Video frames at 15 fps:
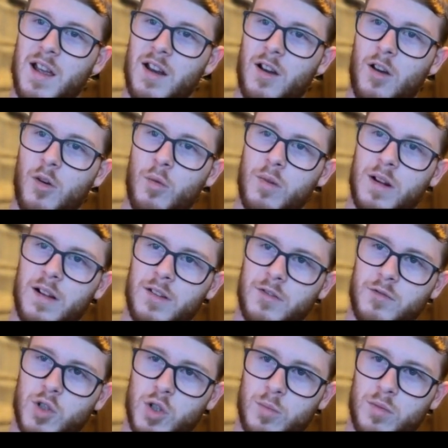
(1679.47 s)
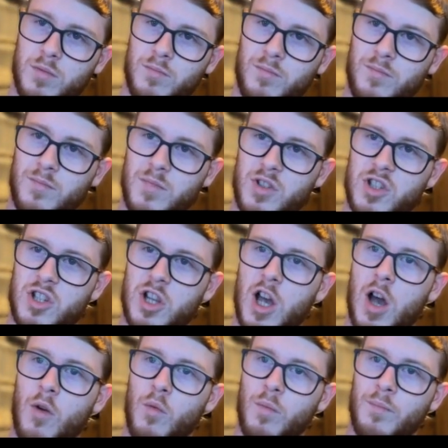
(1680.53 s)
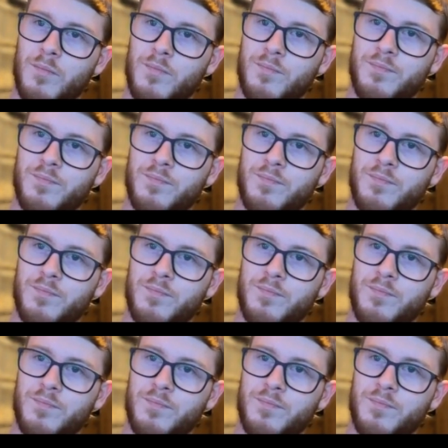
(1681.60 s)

in a whole world of trouble. So,